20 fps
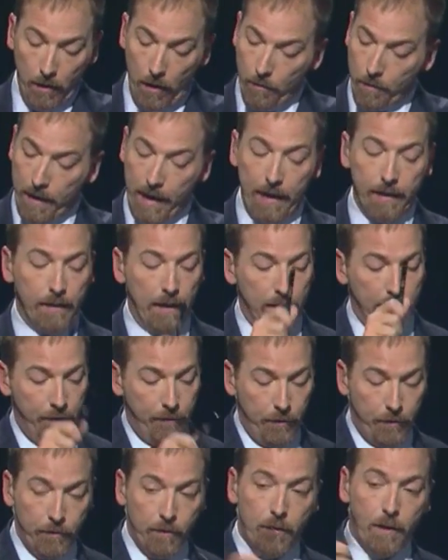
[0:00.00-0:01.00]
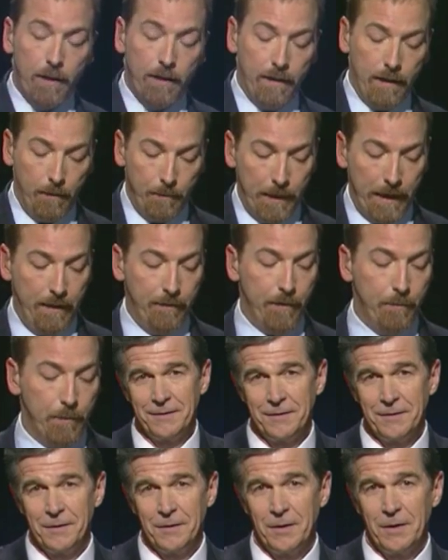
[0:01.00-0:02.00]
Okay. I'll give you 30 and then yeah. I'm going to give him
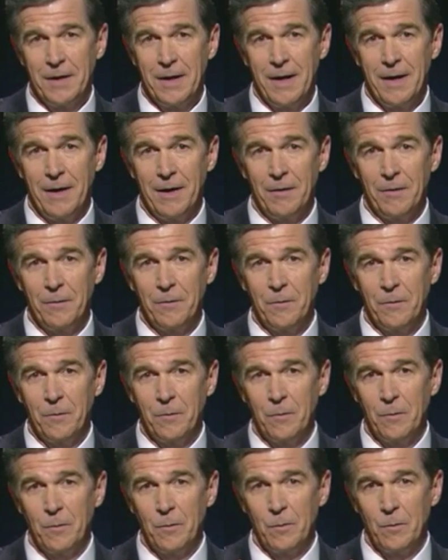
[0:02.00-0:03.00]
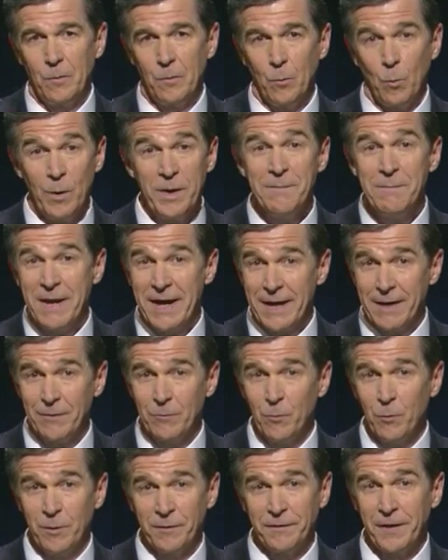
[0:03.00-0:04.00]
30 again. Uh, we met
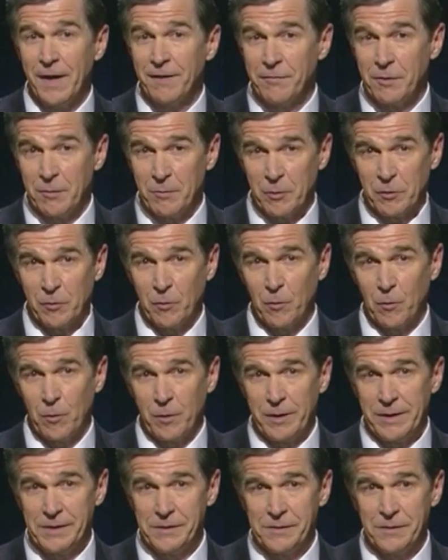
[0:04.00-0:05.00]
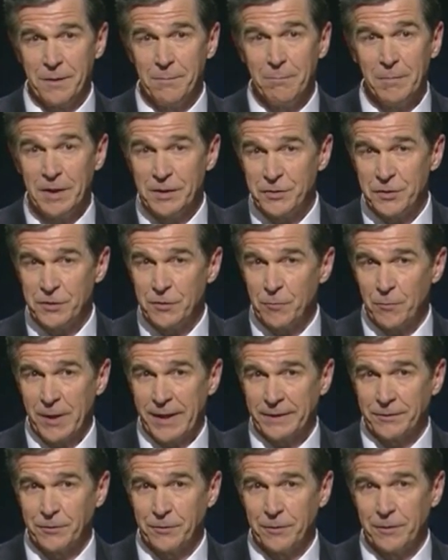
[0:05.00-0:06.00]
with Governor McCrory's budget
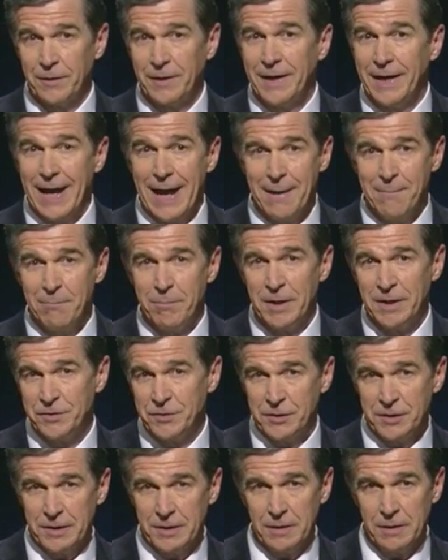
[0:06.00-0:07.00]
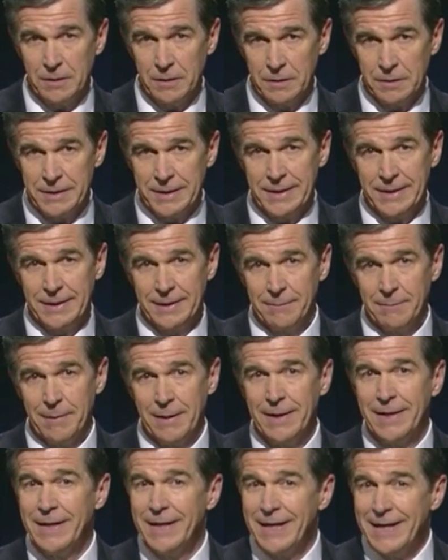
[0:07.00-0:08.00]
director and budget team
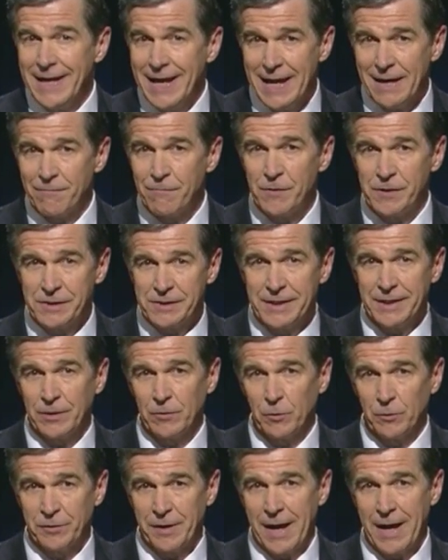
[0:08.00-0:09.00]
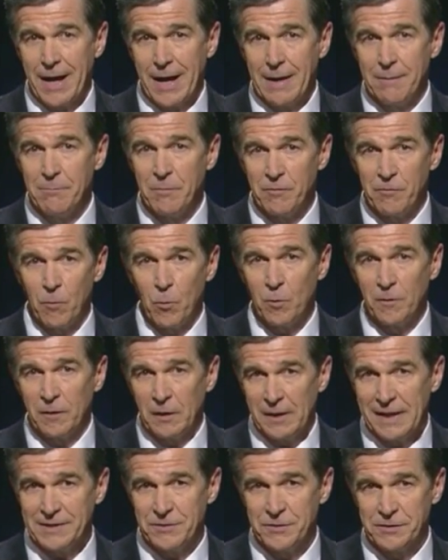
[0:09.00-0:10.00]
every single time before the
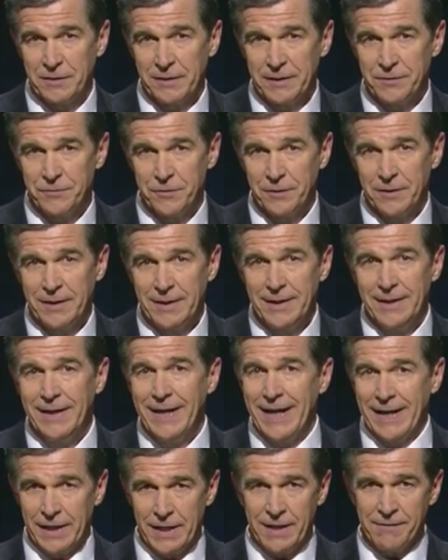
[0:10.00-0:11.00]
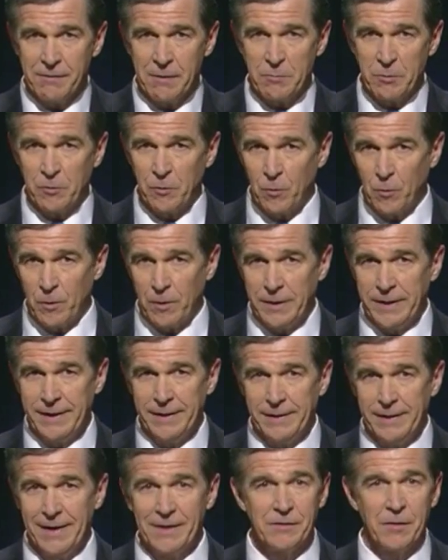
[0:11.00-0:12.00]
legislature. And Governor McCrory
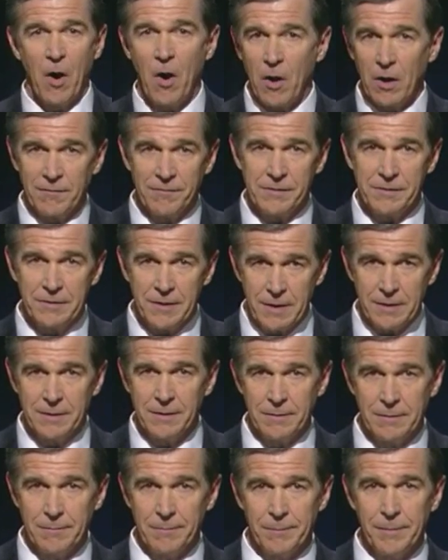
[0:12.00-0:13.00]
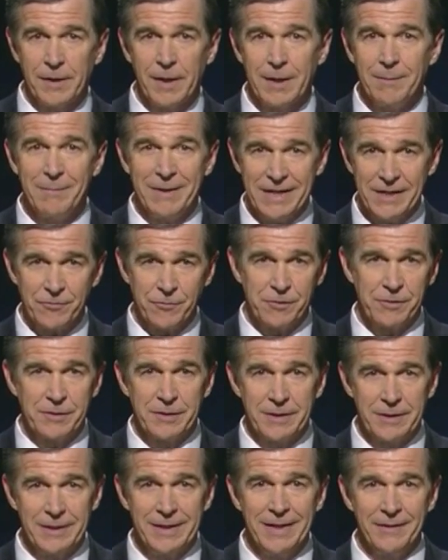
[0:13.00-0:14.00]
has all of a sudden become
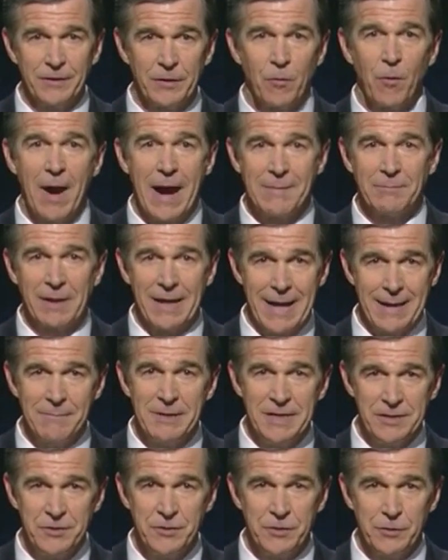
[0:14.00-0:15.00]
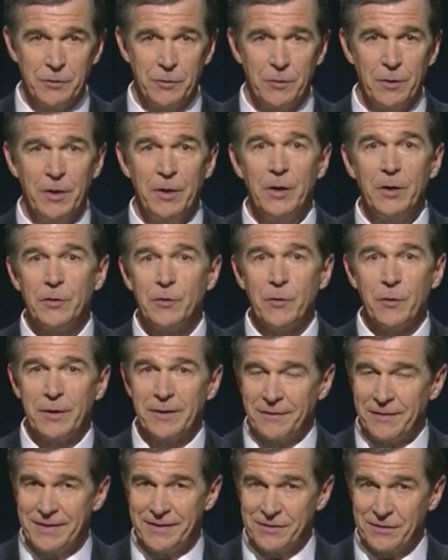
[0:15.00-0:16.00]
interested in the crime lab issue
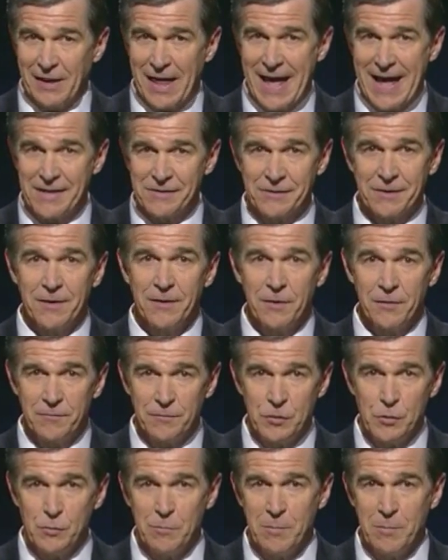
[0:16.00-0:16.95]
during these last few